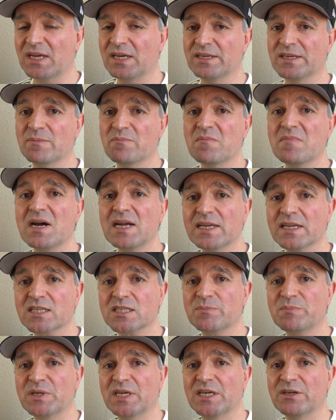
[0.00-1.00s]
And in my
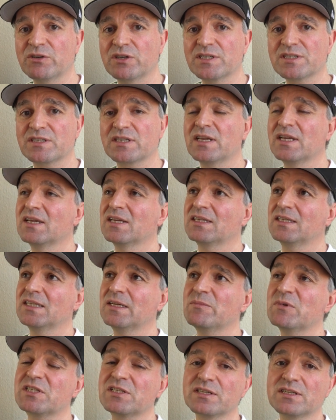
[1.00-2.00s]
experience,
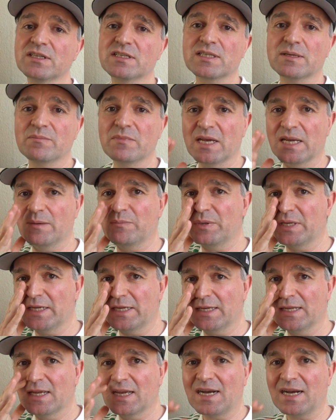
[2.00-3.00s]
limited as it may be,